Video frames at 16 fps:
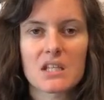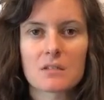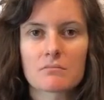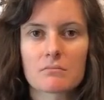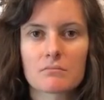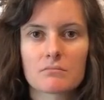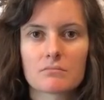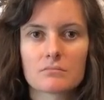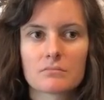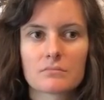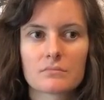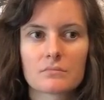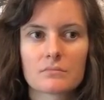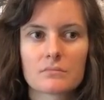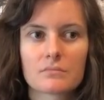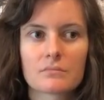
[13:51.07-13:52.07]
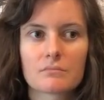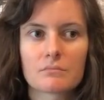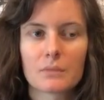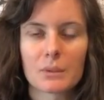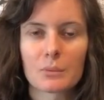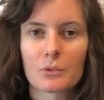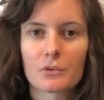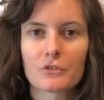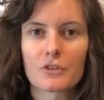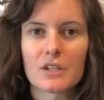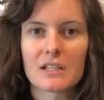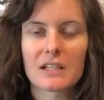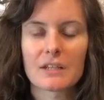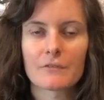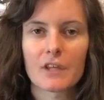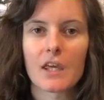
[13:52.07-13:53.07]
and my
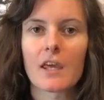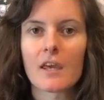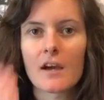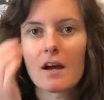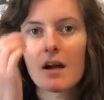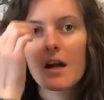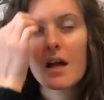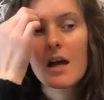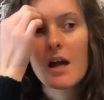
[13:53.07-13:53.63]
boyfriend living here